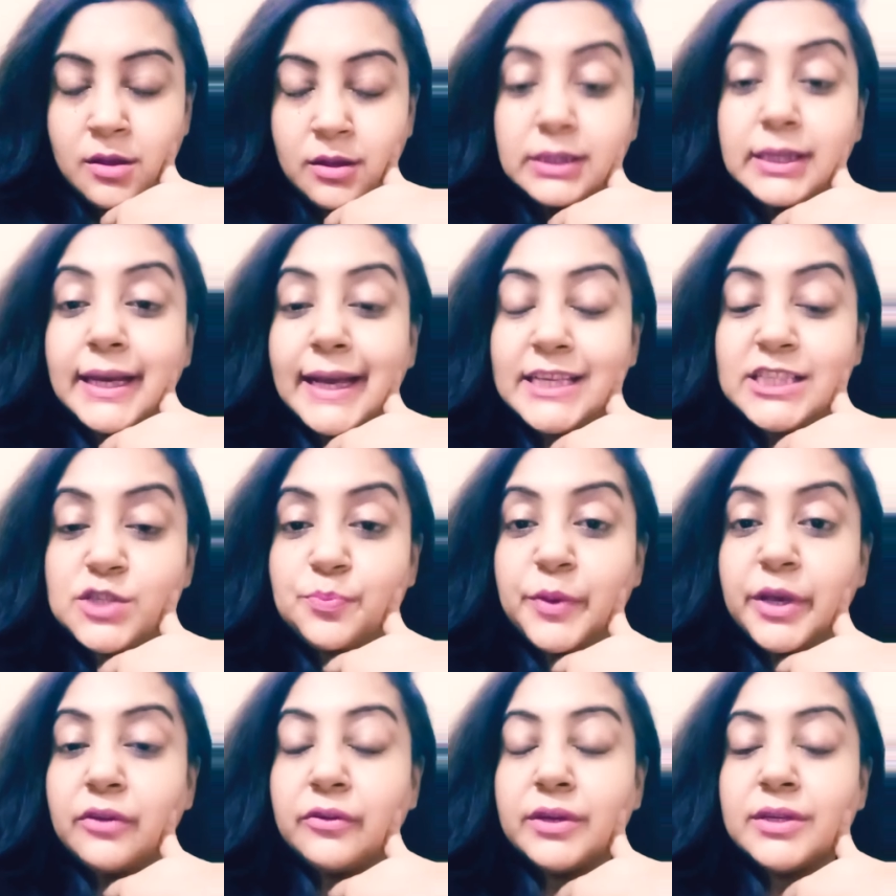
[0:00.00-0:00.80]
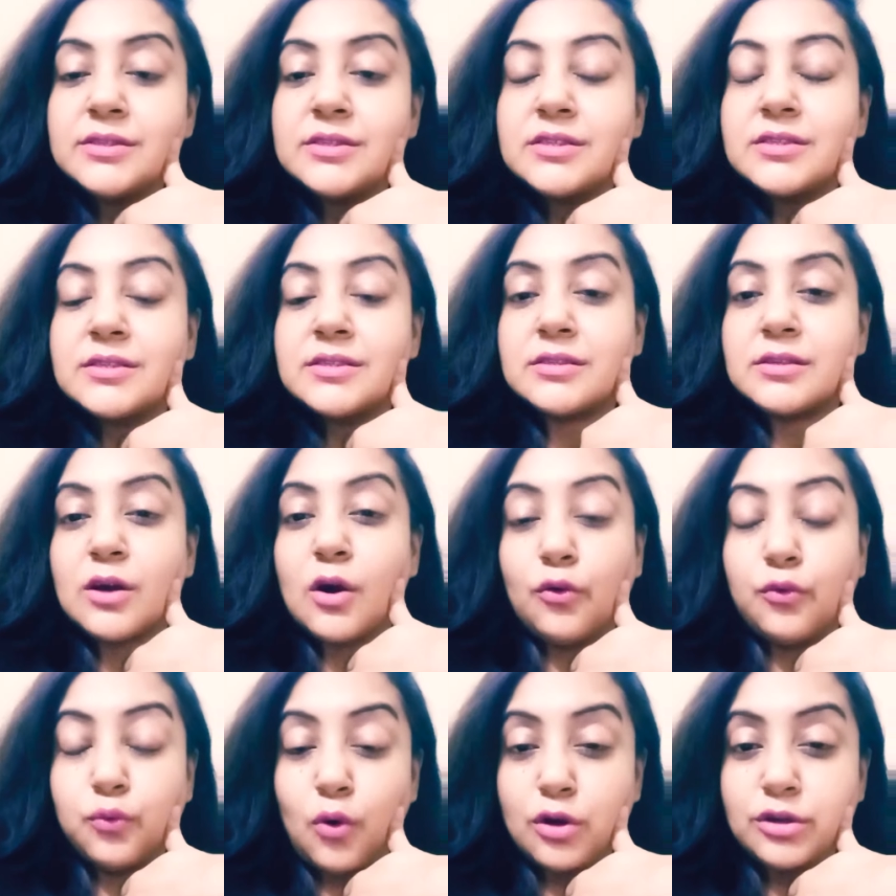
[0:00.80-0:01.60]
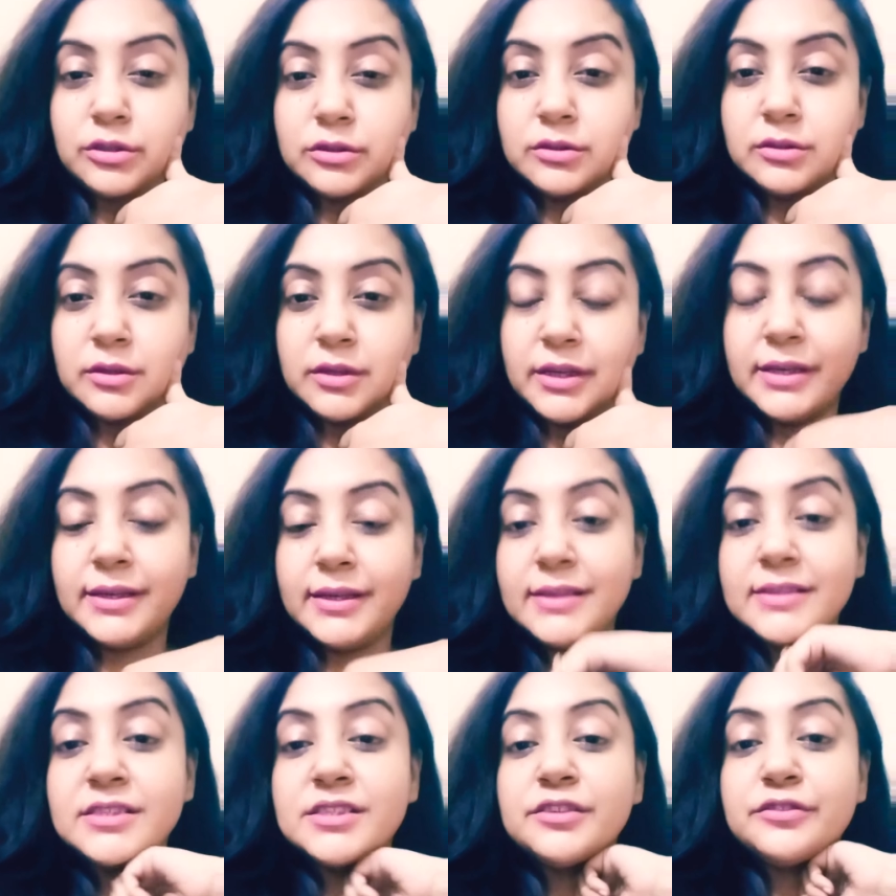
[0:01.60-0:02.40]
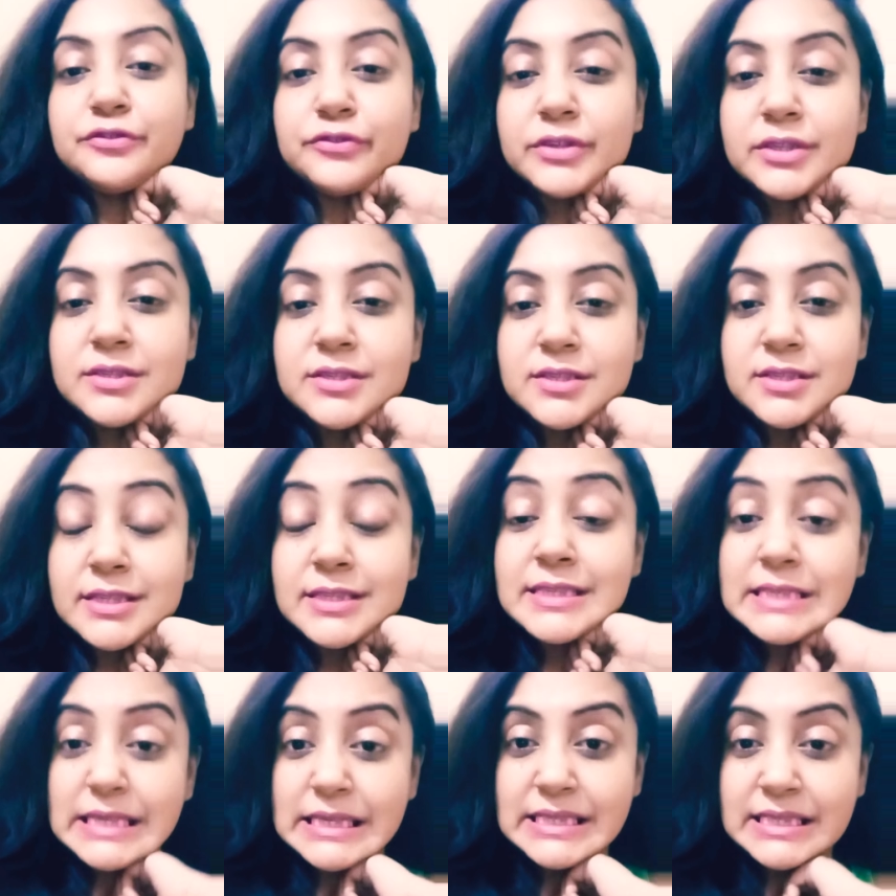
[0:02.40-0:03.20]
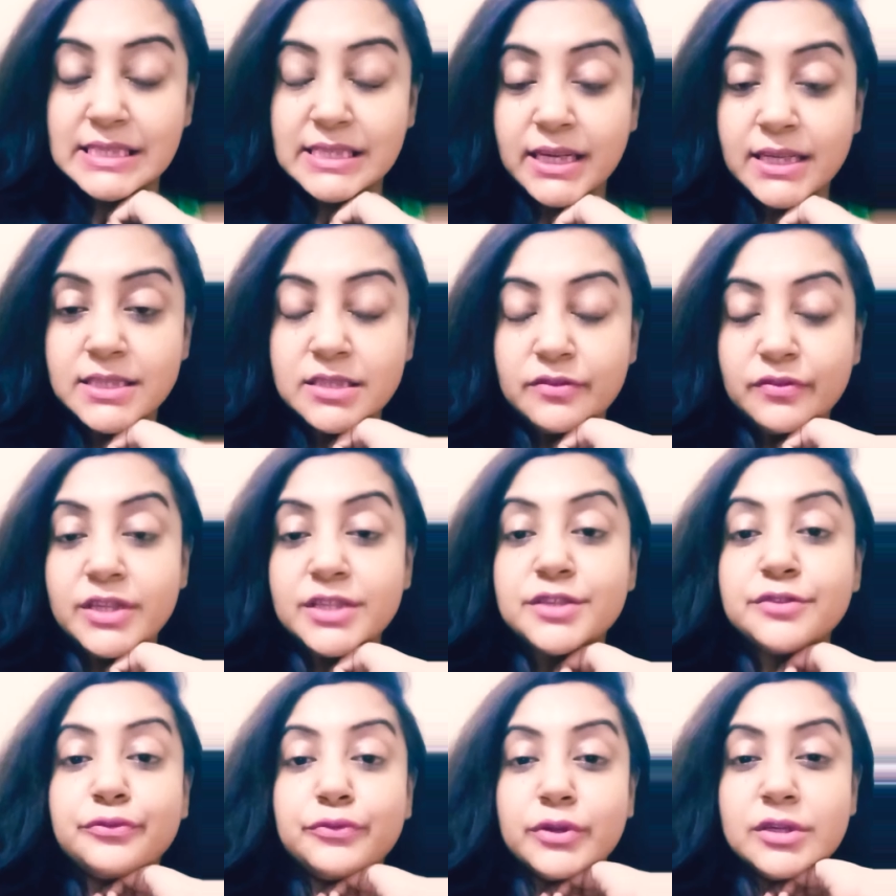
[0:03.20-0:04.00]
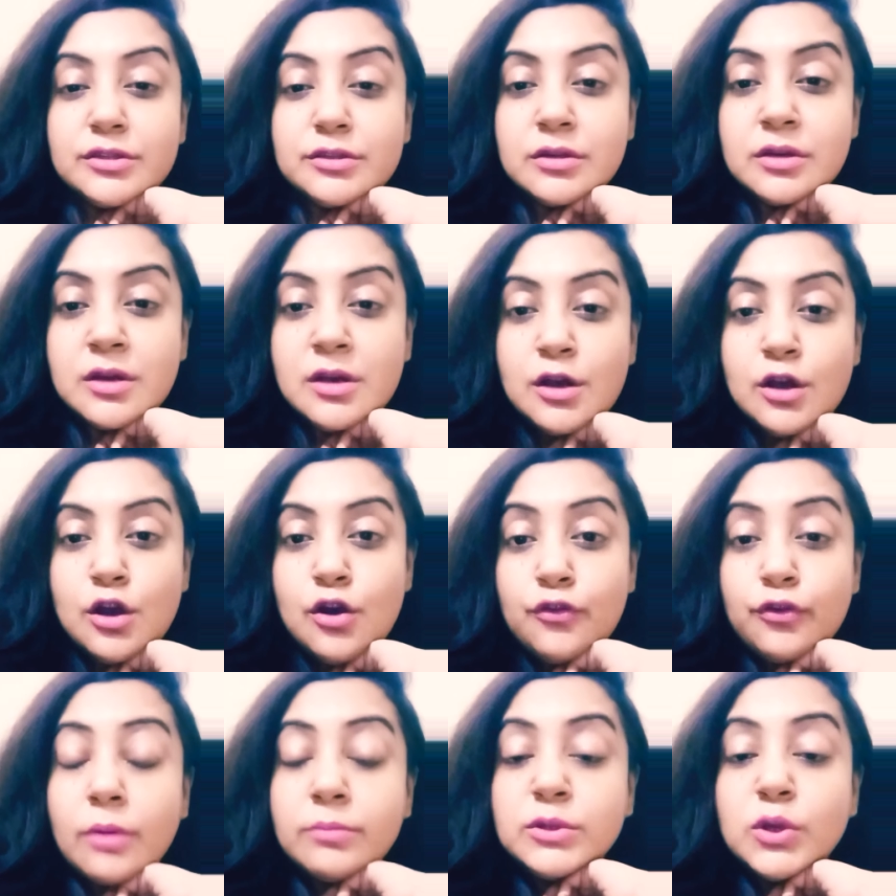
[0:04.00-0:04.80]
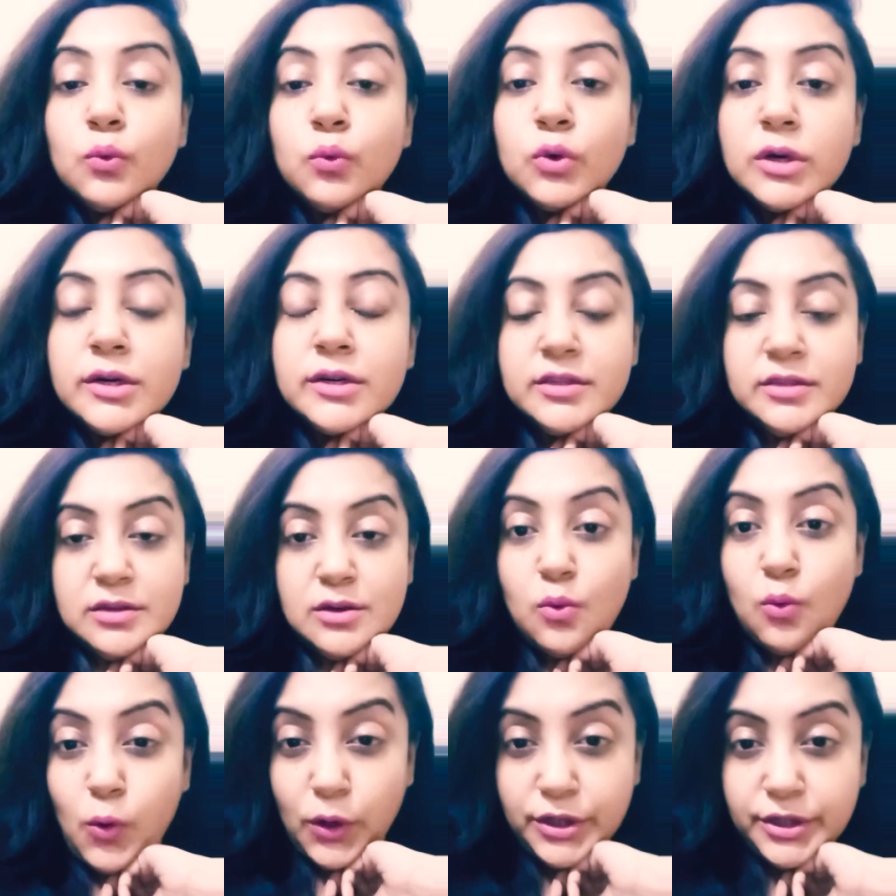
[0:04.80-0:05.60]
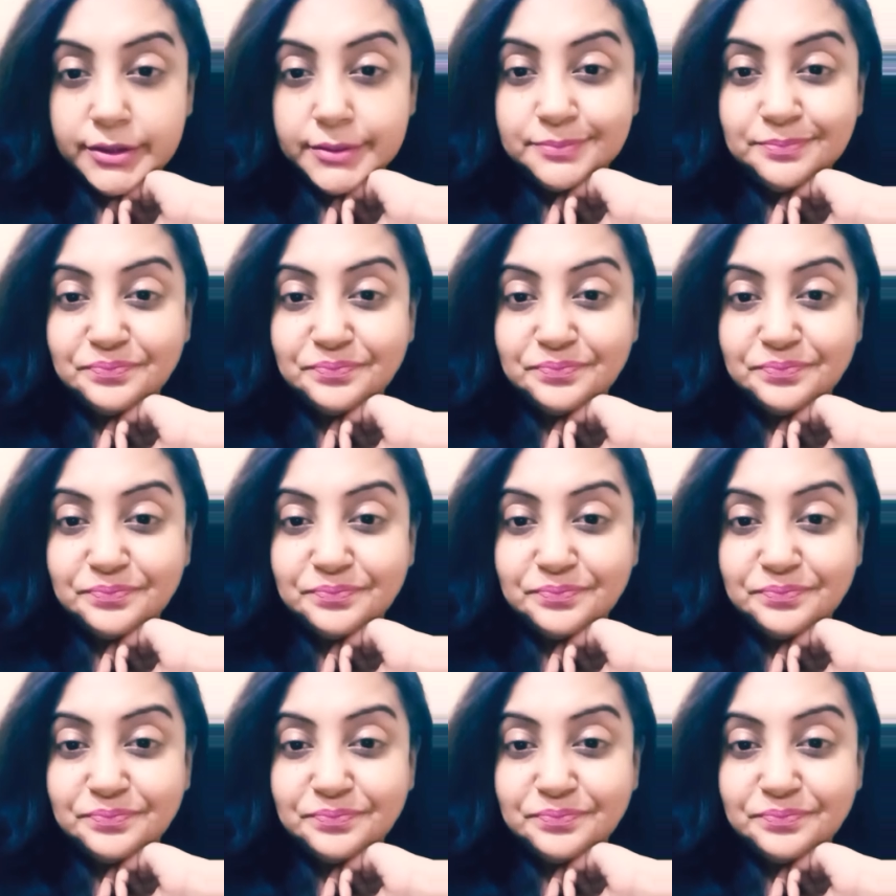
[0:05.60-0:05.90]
The experience of water is distinctively different from the word water.